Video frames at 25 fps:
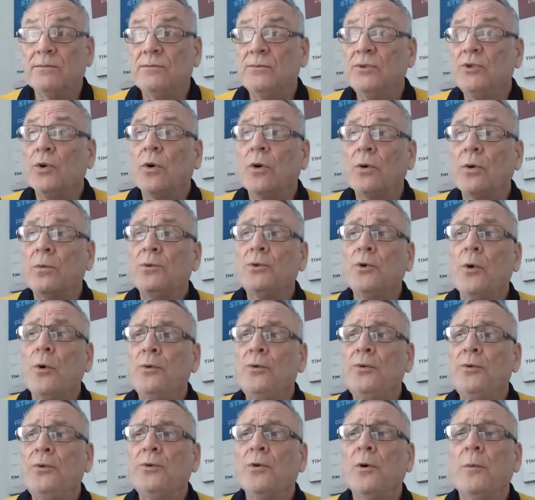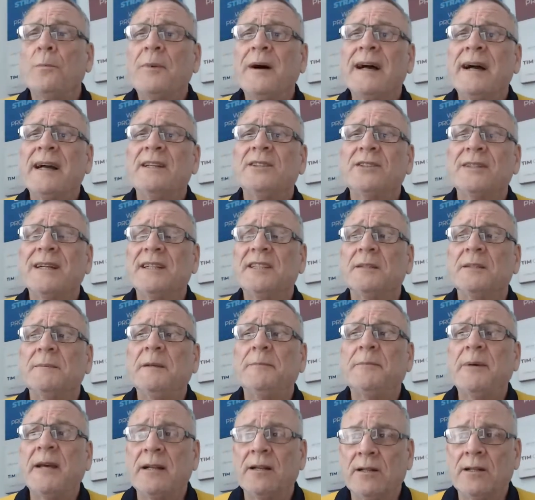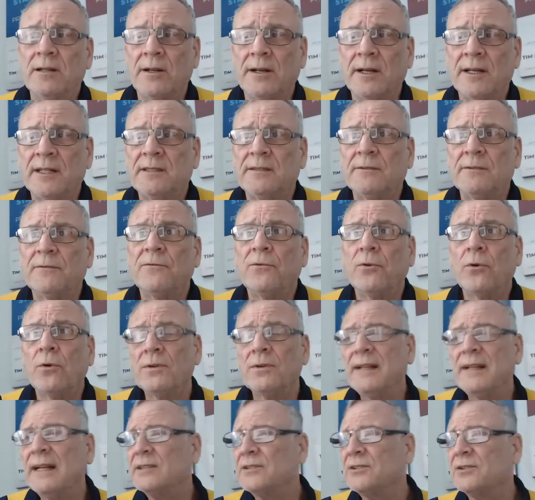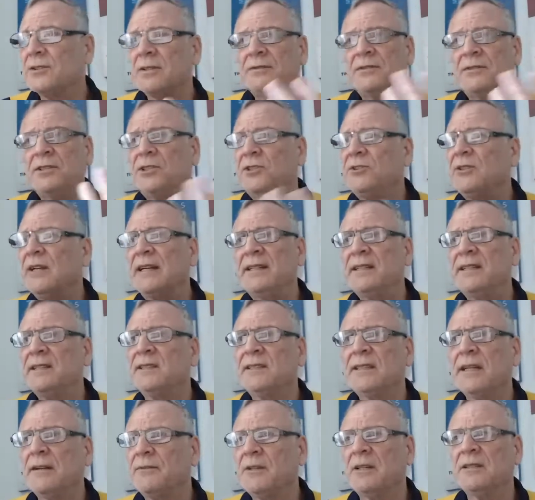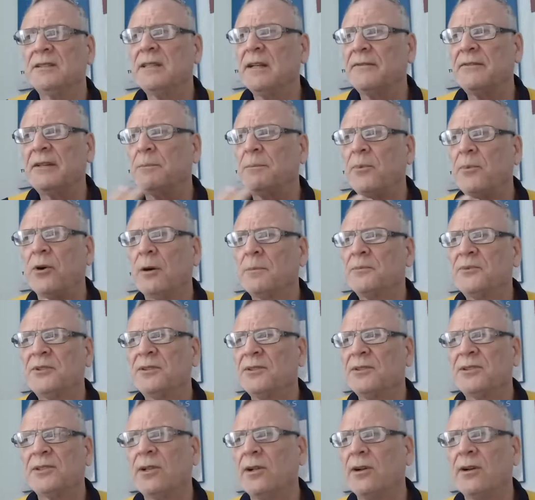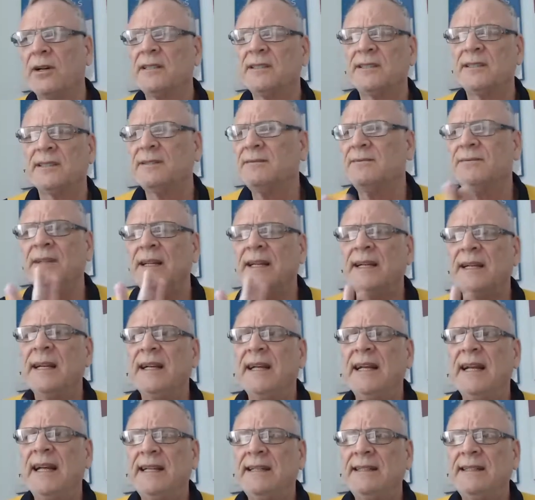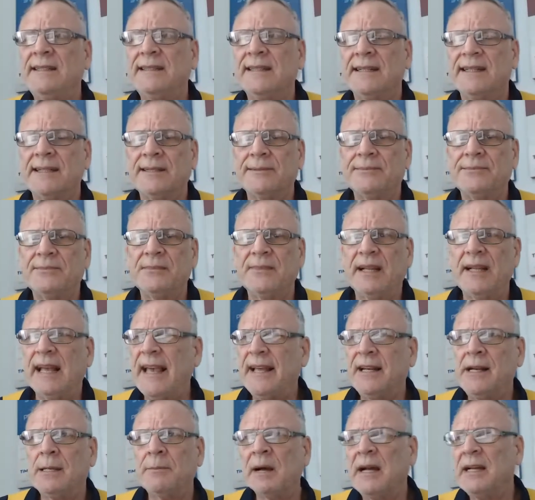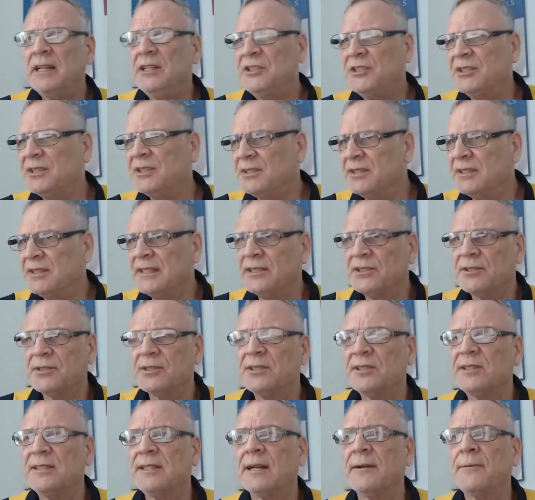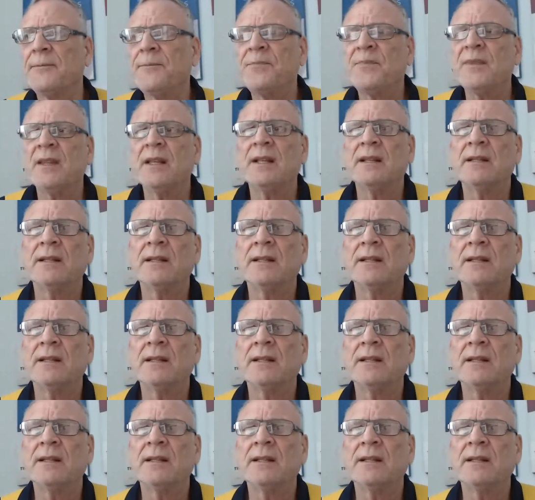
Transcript: your page can actually be penalized for that sort of distracting stuff, stuff that pops and slides and animations and that sort of stuff.